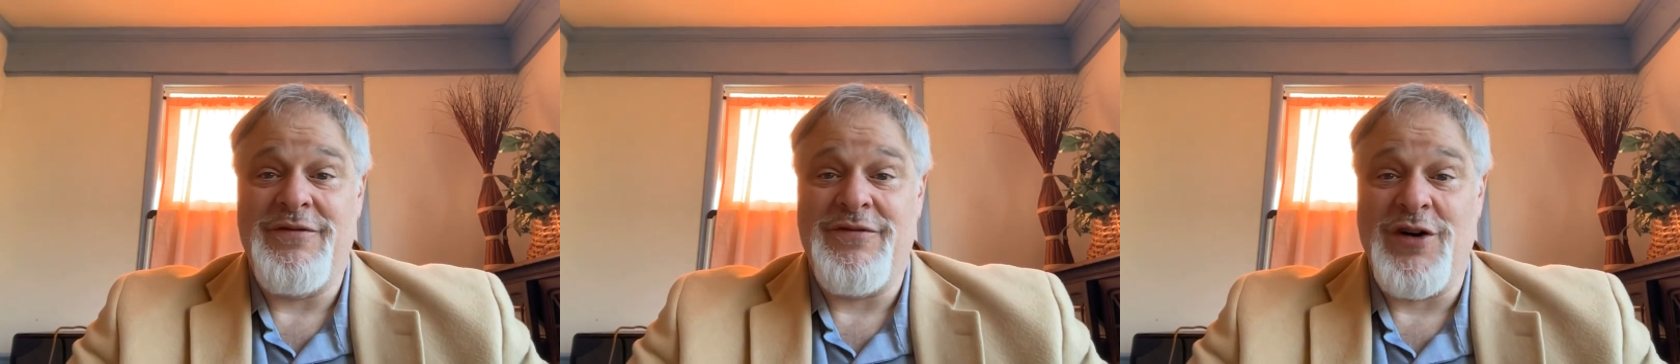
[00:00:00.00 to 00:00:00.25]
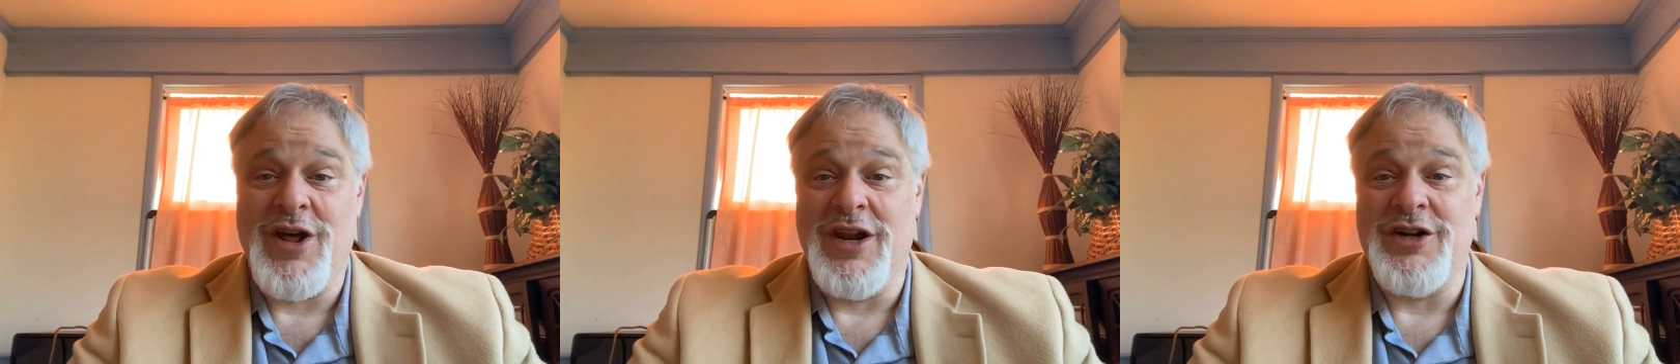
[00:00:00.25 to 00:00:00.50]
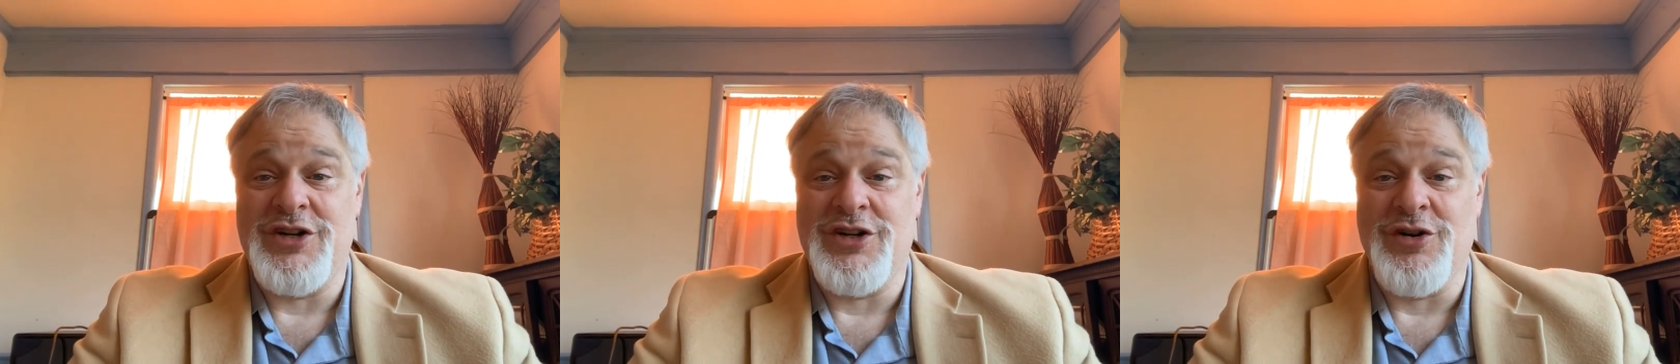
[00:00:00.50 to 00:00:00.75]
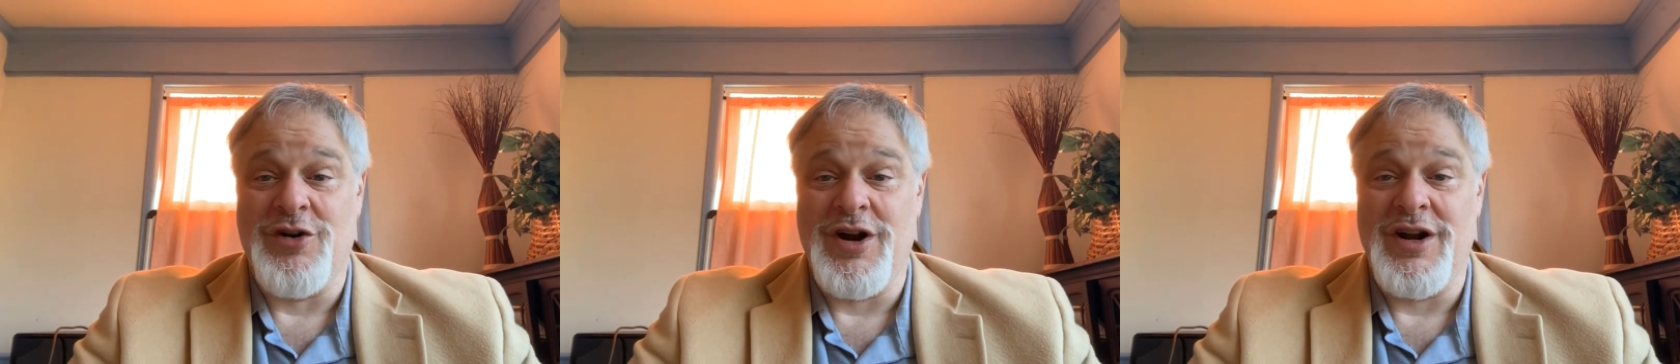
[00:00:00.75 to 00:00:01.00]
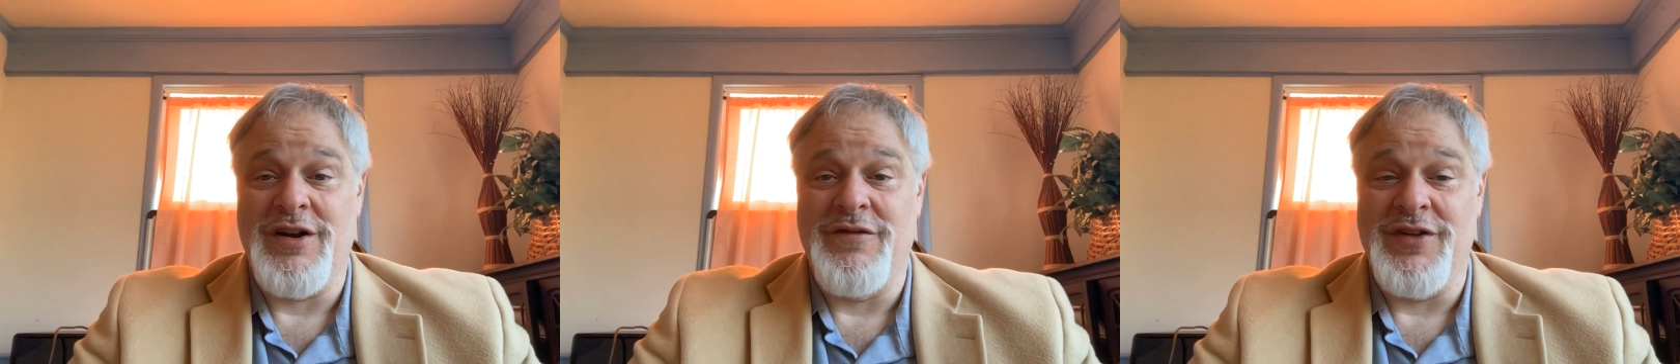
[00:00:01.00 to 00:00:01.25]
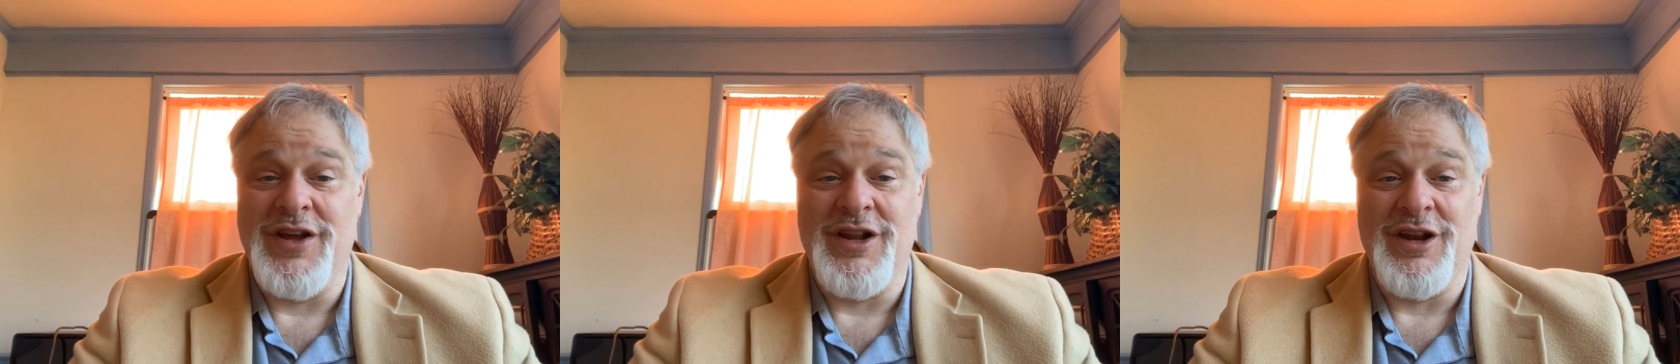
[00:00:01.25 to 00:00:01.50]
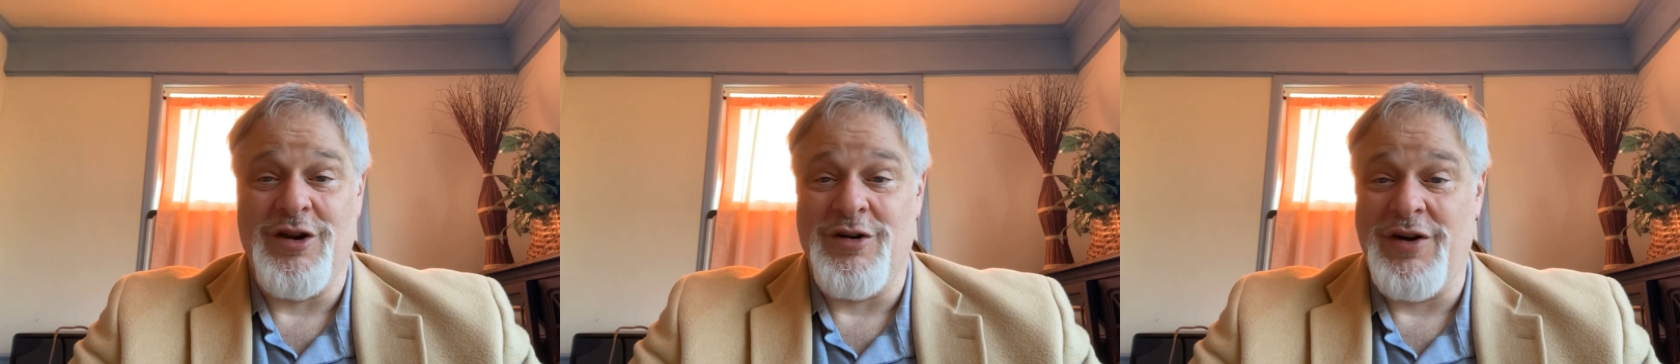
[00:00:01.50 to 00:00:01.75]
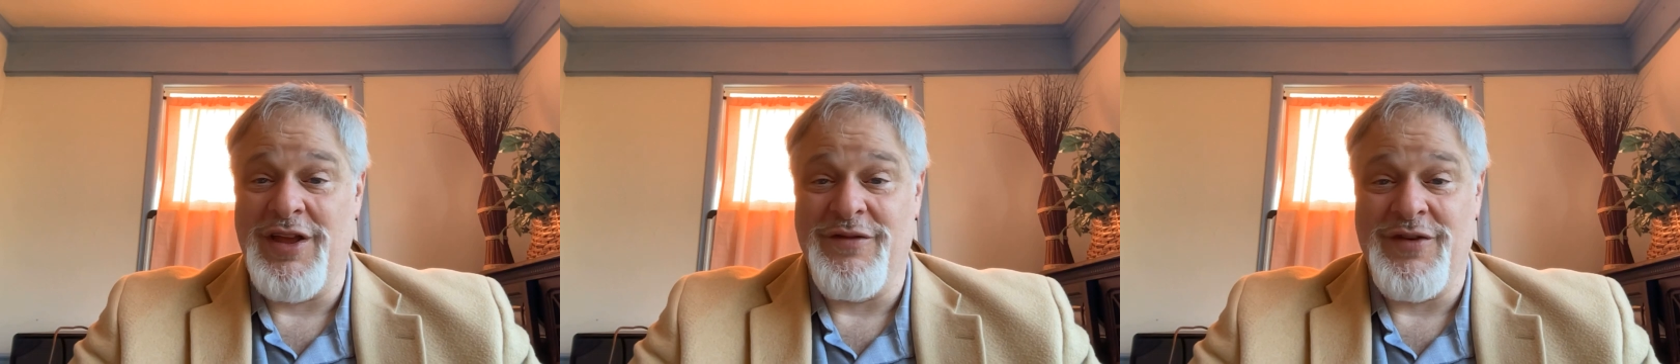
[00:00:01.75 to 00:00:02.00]
fallen short of the
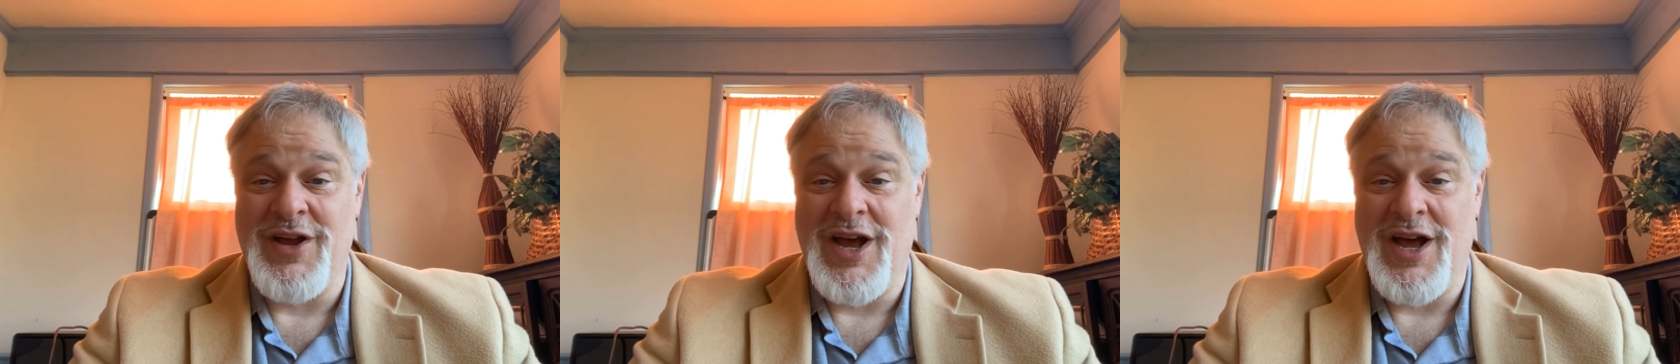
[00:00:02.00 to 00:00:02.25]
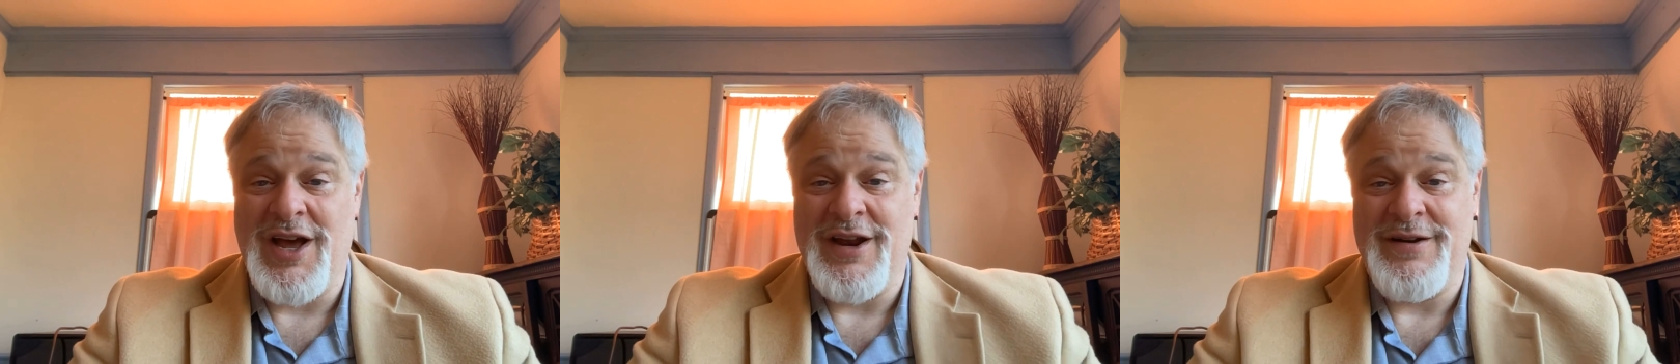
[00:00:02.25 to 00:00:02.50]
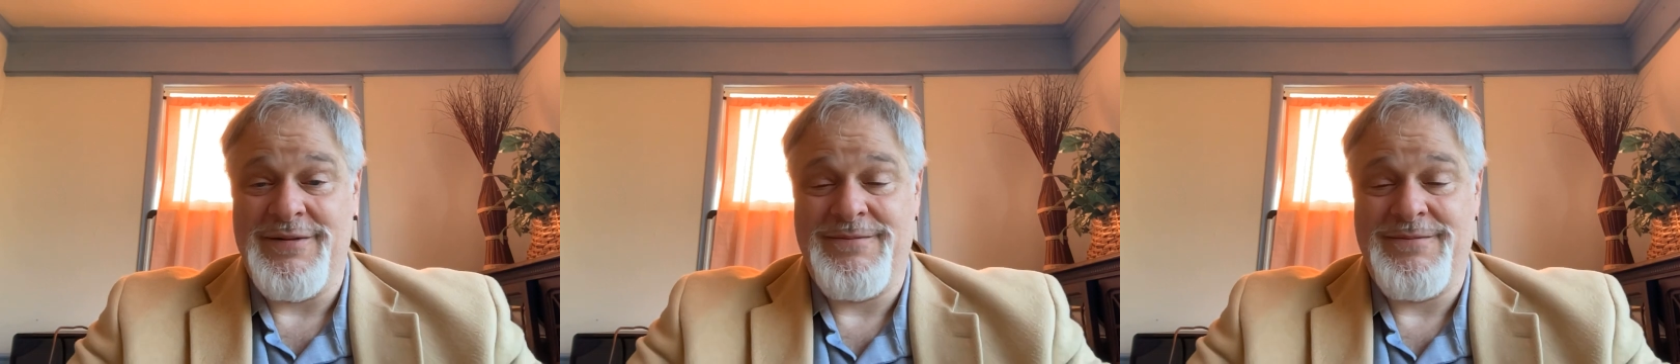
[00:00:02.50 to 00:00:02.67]
glory of God.